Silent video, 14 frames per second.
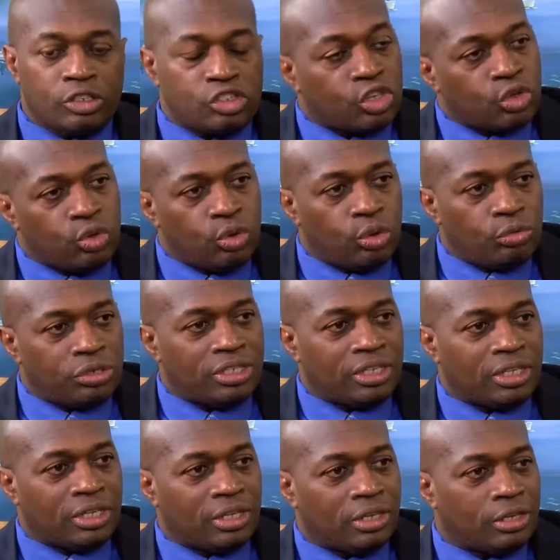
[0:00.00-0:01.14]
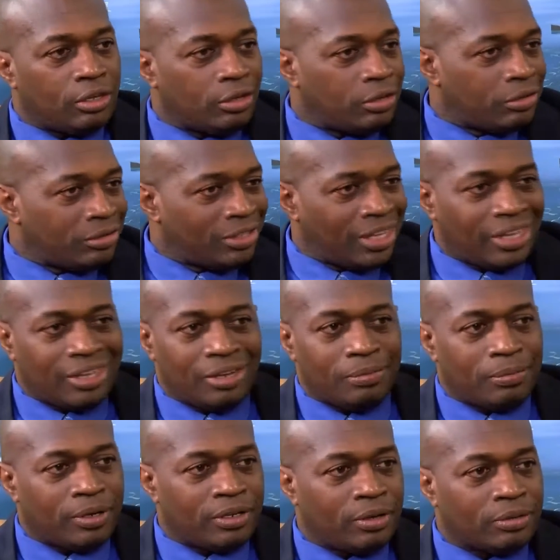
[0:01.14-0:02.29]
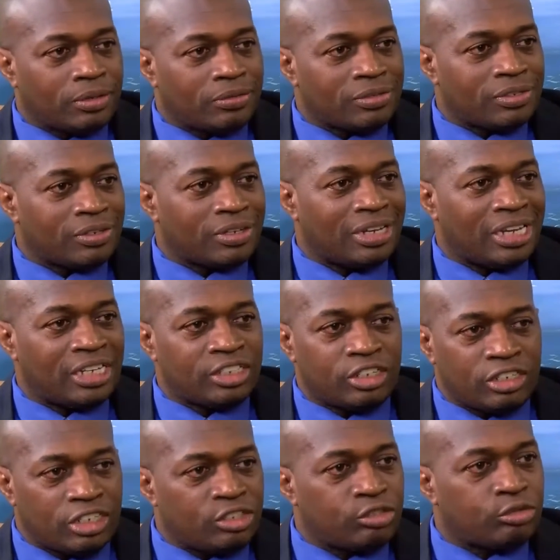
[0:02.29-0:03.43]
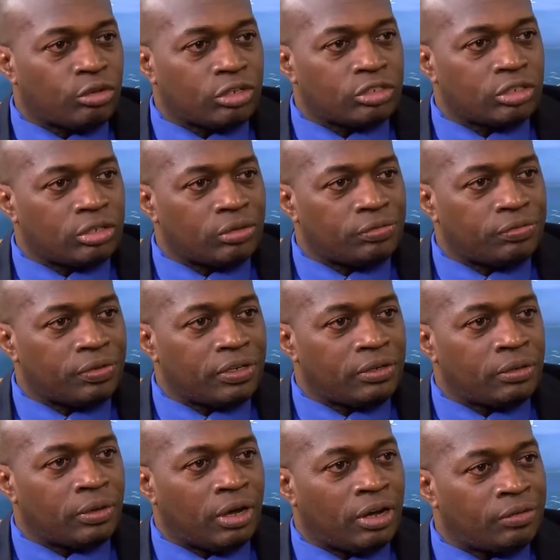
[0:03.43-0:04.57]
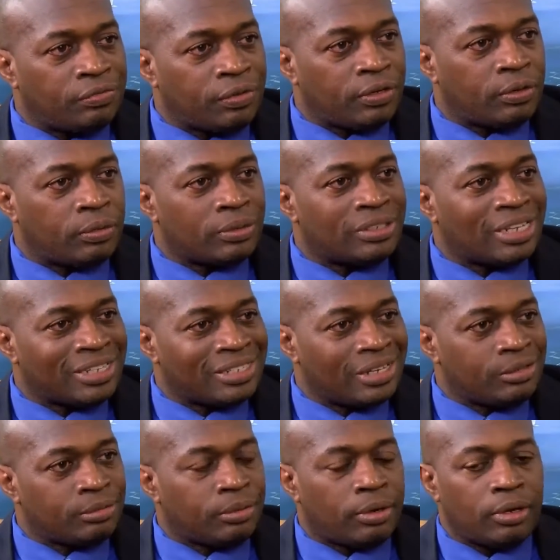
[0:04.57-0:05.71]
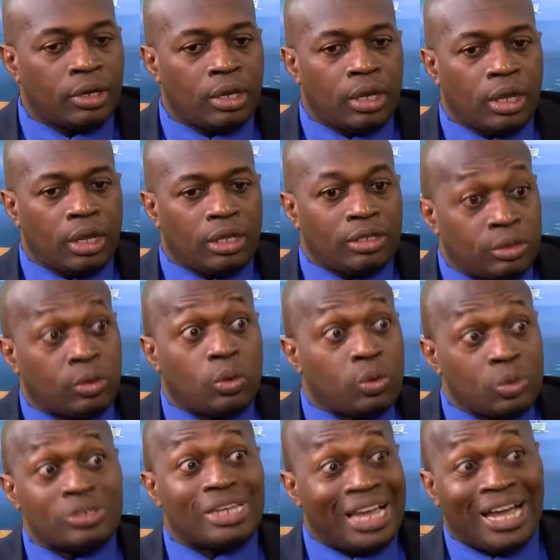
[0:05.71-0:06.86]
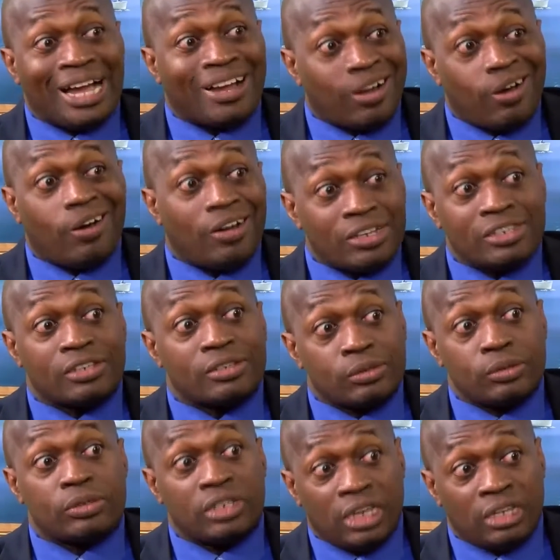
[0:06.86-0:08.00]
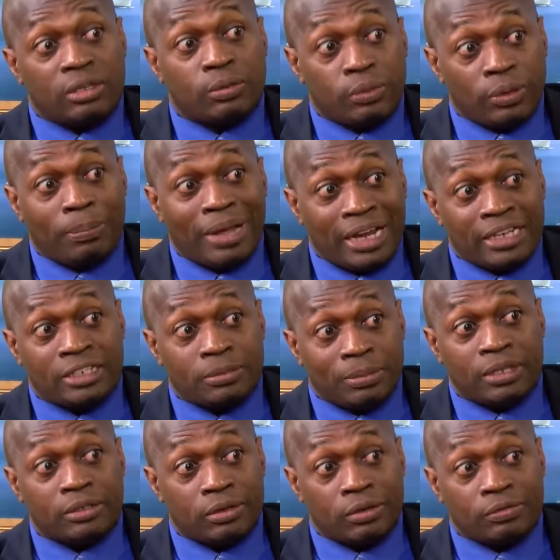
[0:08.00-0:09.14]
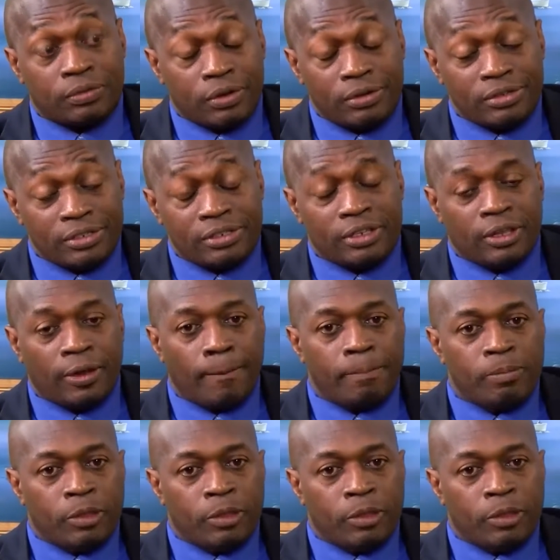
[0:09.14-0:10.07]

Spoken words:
security, taking money out of circulation, destruction of unfit notes, etc. Those are costs associated with management of currency.